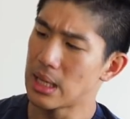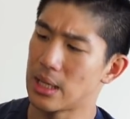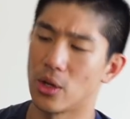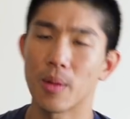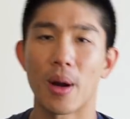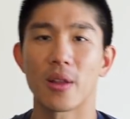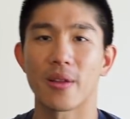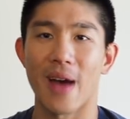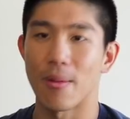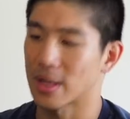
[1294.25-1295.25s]
The only part of the
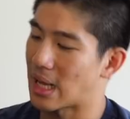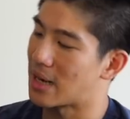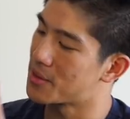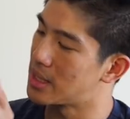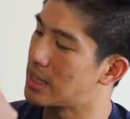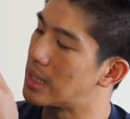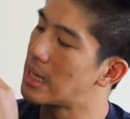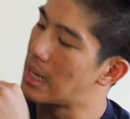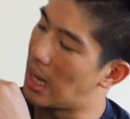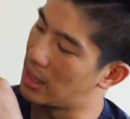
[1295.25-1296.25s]
fabric that I've seen
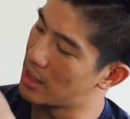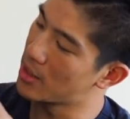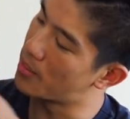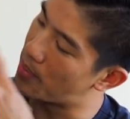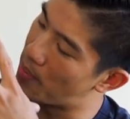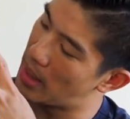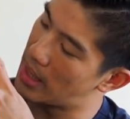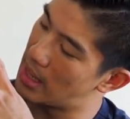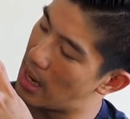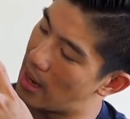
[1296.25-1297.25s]
a little
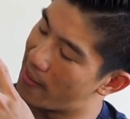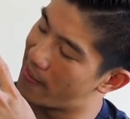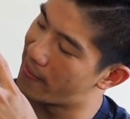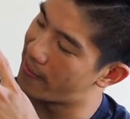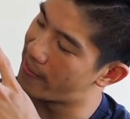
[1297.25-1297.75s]
bit of